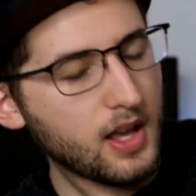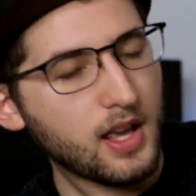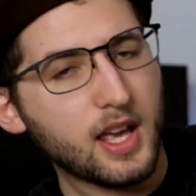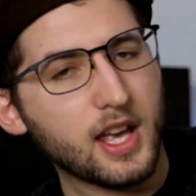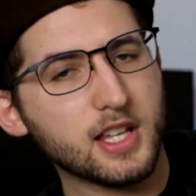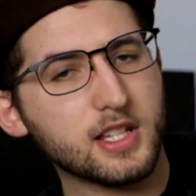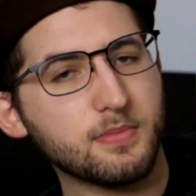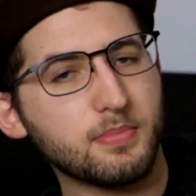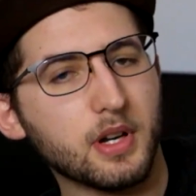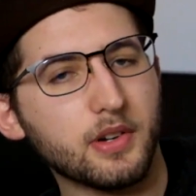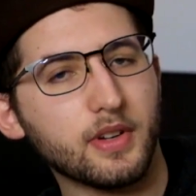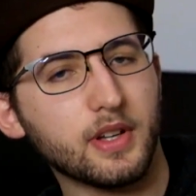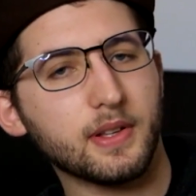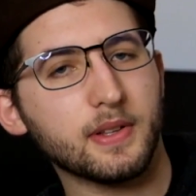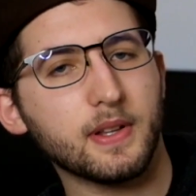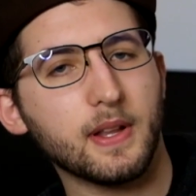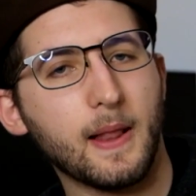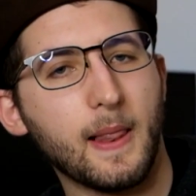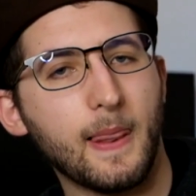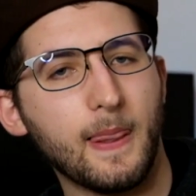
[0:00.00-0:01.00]
It's a bit of
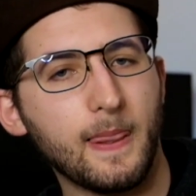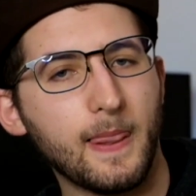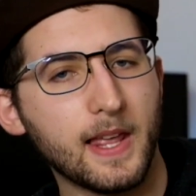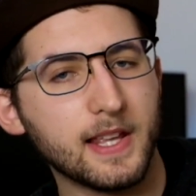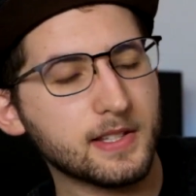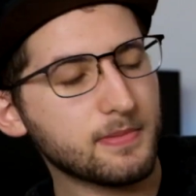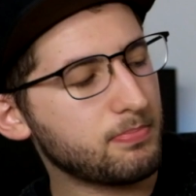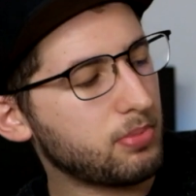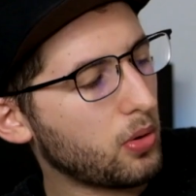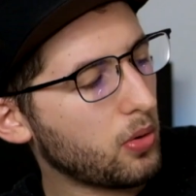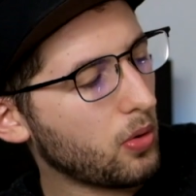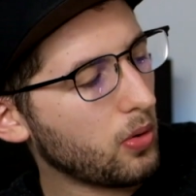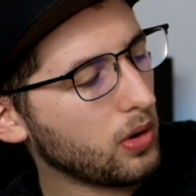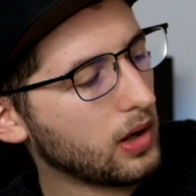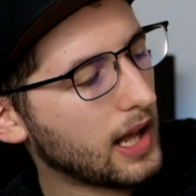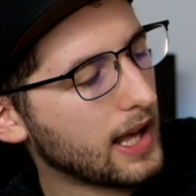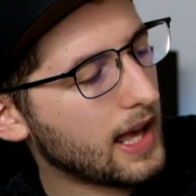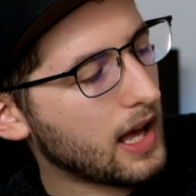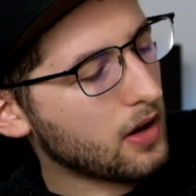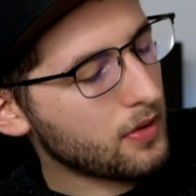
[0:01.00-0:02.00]
a Les Paul
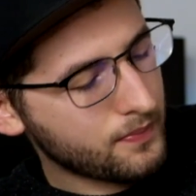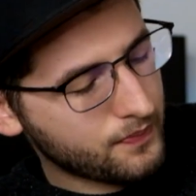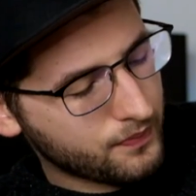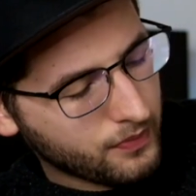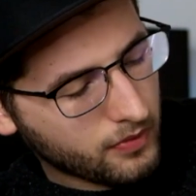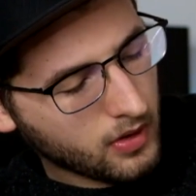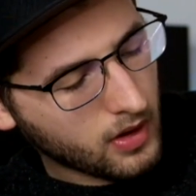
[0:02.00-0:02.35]
layout.